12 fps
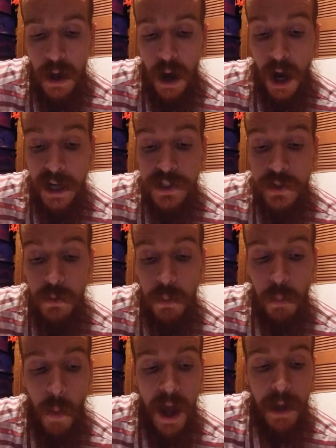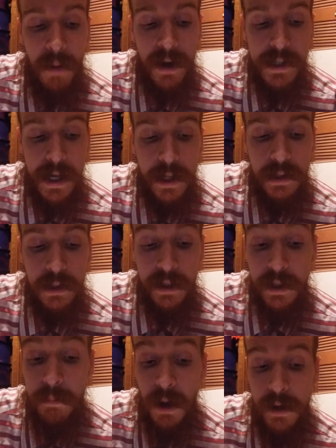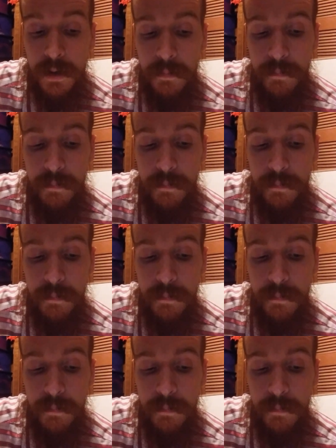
I too will wag my tail in the mud.